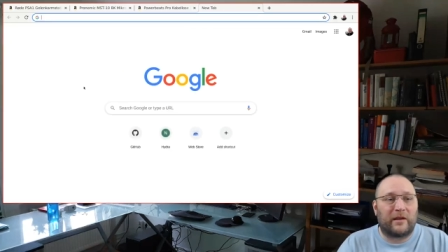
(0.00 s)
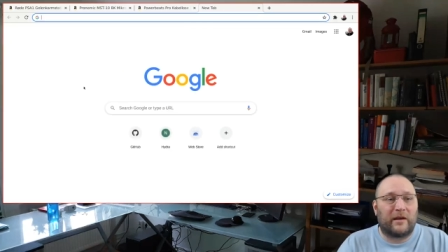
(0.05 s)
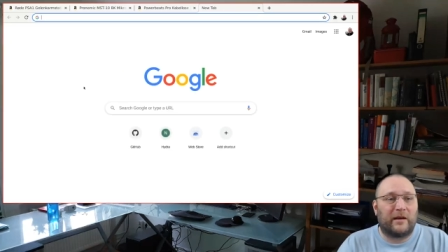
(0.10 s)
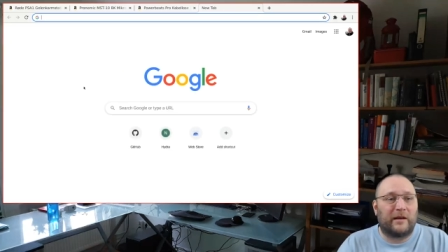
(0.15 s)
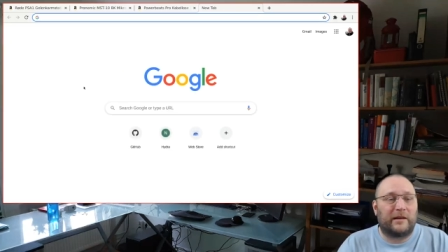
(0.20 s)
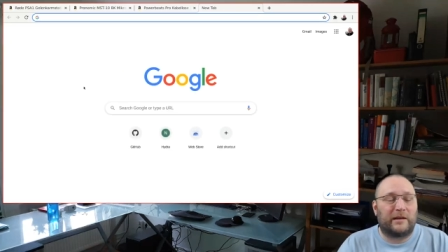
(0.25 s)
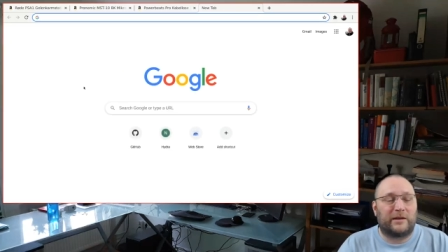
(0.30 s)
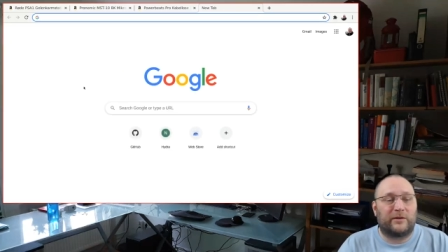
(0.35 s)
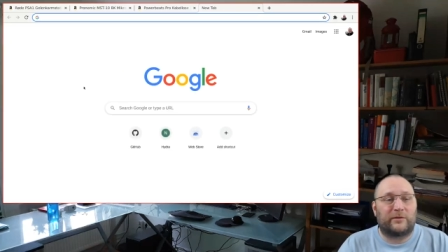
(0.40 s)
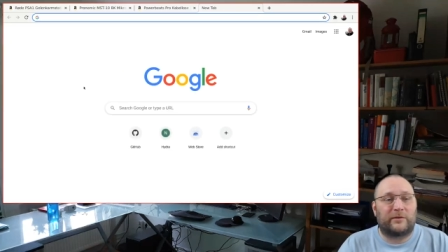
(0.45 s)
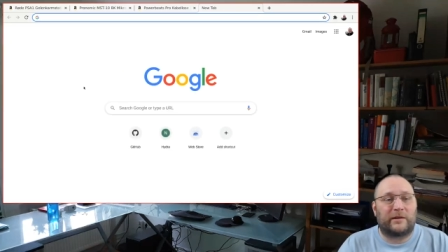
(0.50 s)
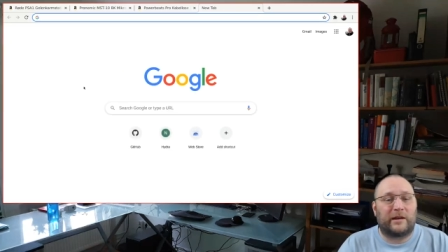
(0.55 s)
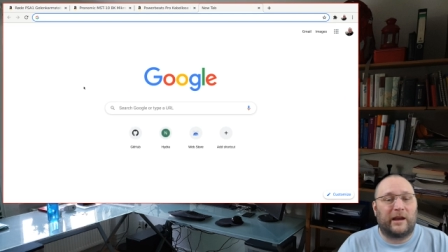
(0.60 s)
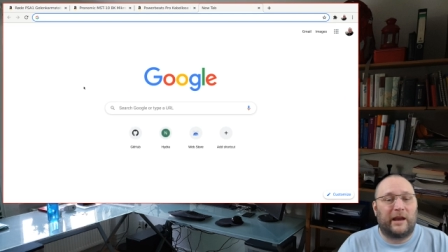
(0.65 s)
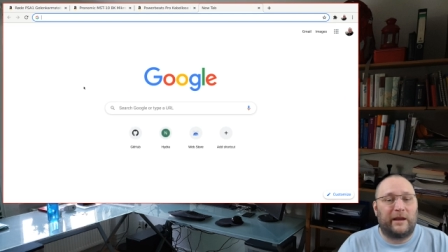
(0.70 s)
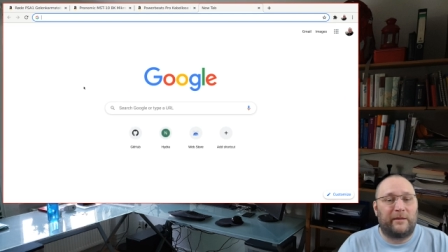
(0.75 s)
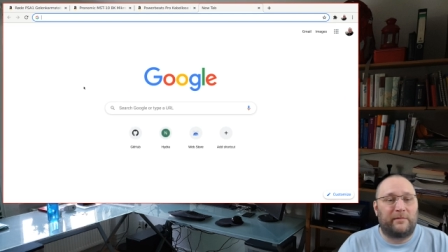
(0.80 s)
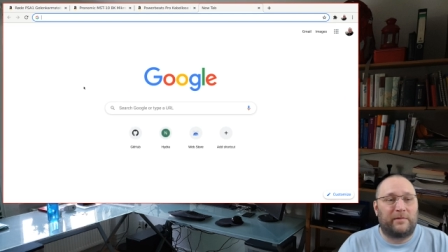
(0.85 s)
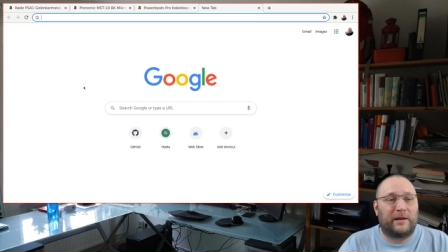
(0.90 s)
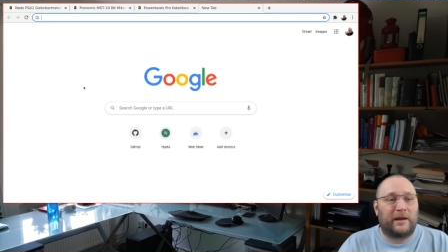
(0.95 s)
and you
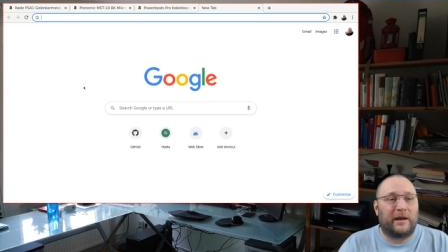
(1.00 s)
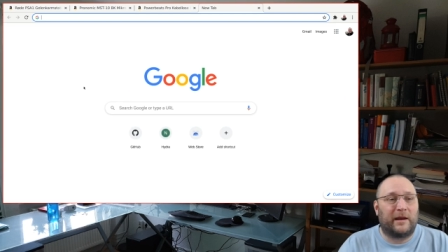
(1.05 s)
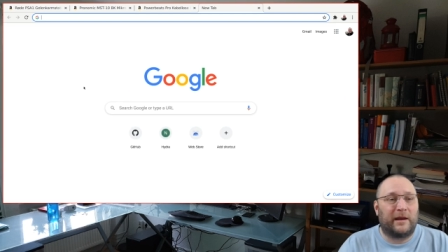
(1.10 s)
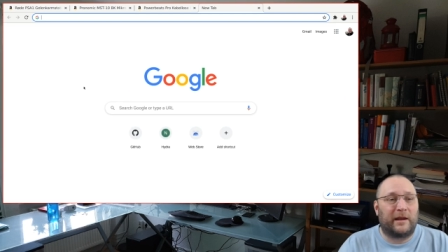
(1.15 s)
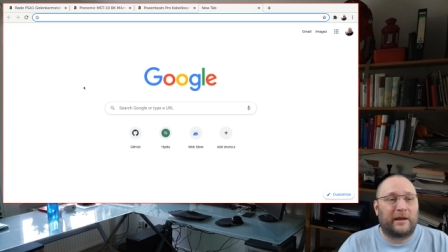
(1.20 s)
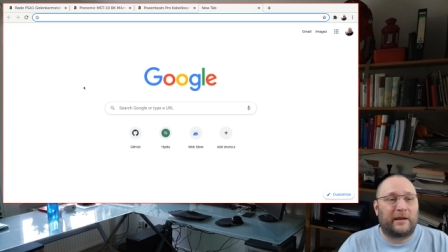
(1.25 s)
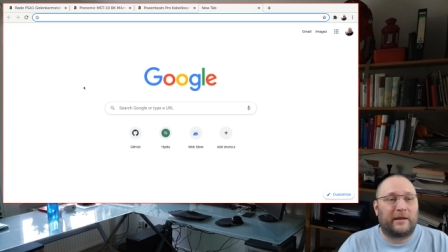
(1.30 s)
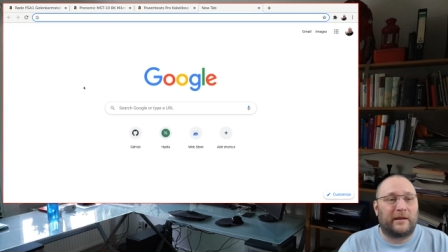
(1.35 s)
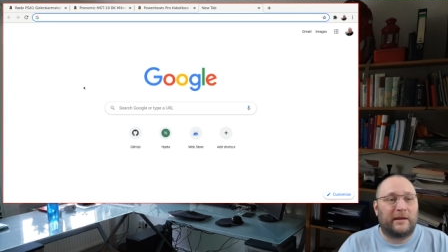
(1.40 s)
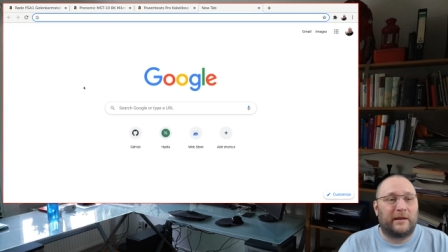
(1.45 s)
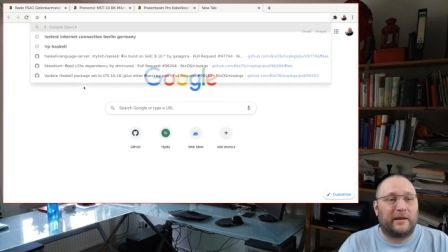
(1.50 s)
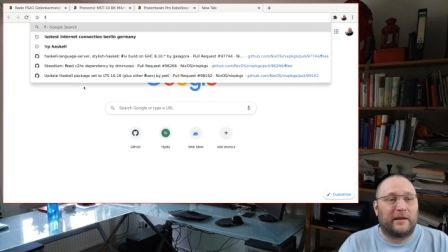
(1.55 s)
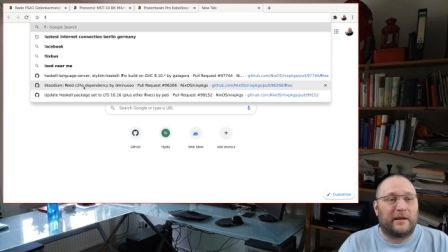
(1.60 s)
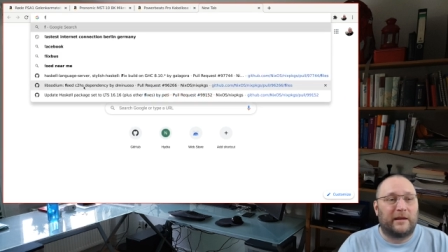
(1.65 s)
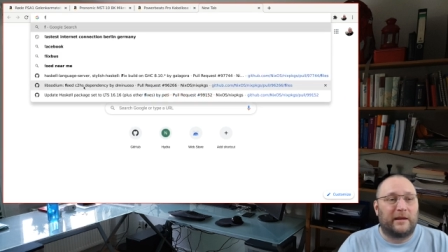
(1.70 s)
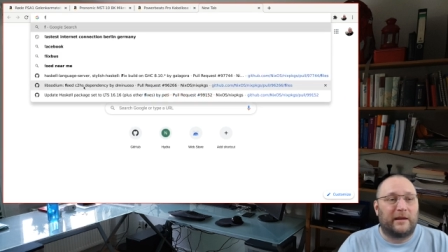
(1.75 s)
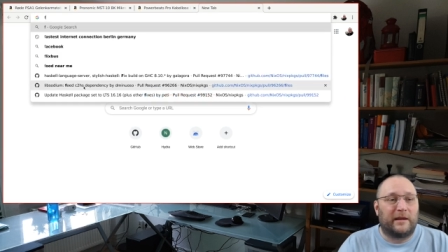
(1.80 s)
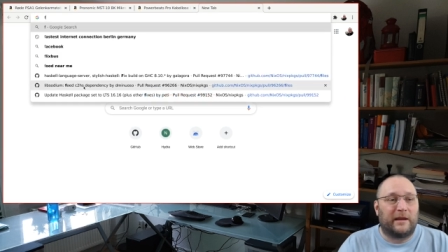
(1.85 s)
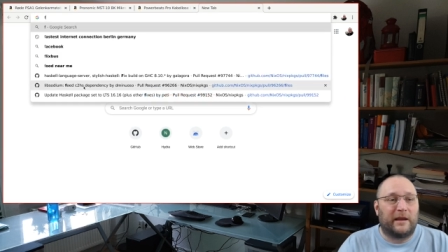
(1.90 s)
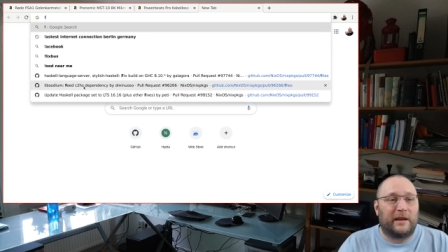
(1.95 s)
type like
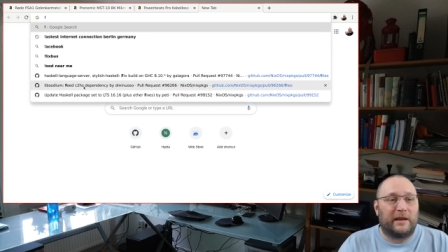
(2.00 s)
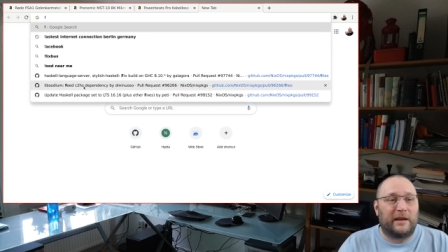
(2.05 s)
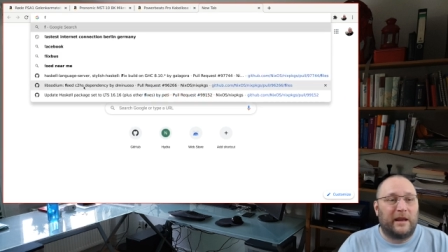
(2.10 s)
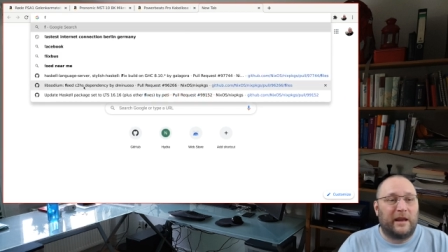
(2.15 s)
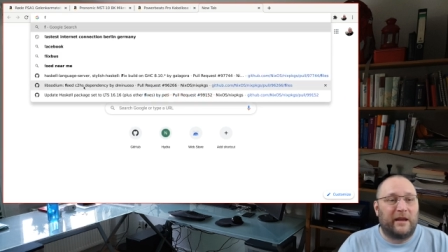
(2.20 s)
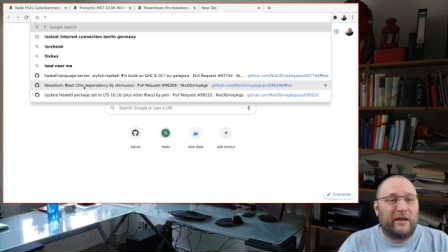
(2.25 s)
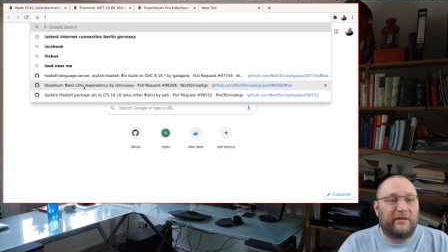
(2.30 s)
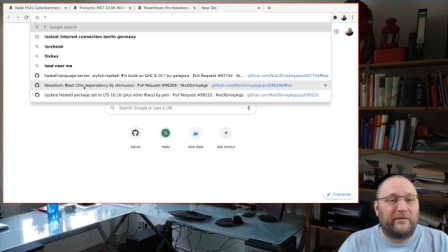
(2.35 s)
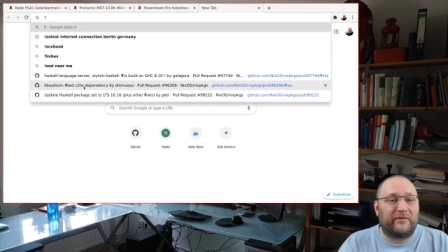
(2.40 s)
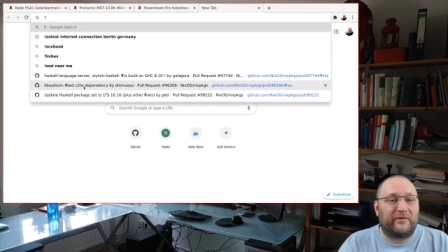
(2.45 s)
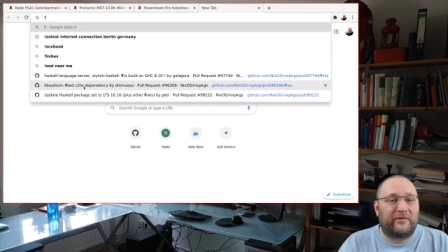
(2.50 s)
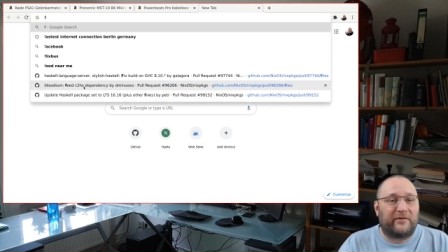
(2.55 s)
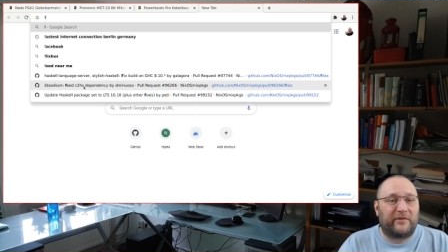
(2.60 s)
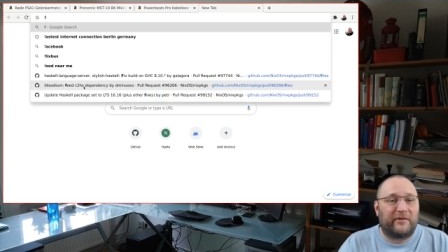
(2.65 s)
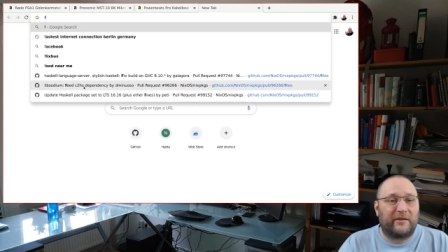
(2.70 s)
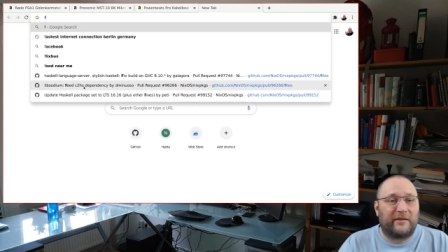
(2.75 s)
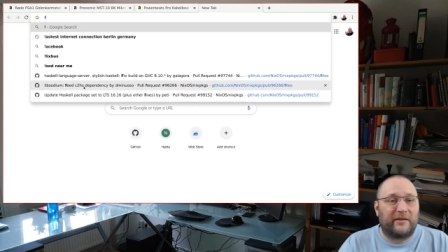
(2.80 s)
an F,